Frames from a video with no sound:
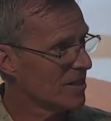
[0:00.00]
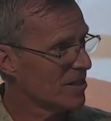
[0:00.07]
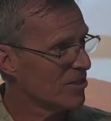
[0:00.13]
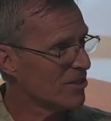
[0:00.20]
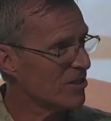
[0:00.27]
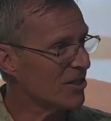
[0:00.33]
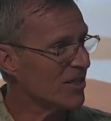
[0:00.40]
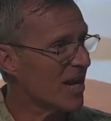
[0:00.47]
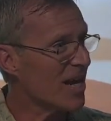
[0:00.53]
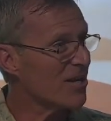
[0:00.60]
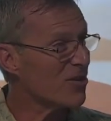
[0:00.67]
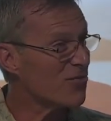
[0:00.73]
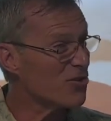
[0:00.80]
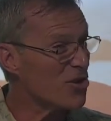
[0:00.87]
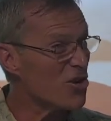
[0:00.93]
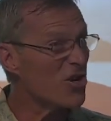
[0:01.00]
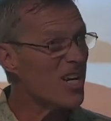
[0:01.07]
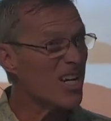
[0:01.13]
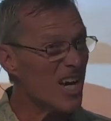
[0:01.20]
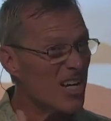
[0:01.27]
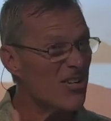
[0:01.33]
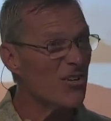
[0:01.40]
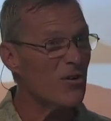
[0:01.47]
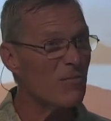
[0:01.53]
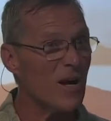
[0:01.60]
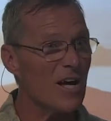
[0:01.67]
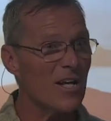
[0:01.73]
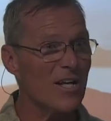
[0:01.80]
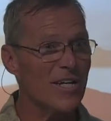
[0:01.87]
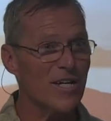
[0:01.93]
The kind of dirty
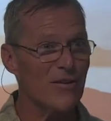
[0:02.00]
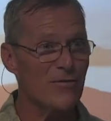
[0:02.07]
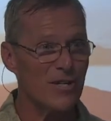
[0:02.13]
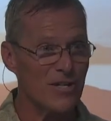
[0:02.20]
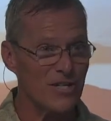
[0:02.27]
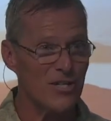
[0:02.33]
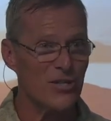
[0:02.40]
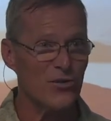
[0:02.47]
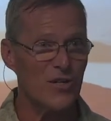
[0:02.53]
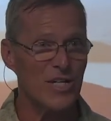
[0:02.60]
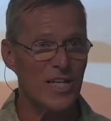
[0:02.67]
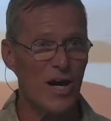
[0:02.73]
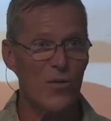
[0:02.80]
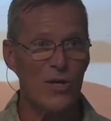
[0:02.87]
underbelly of history that we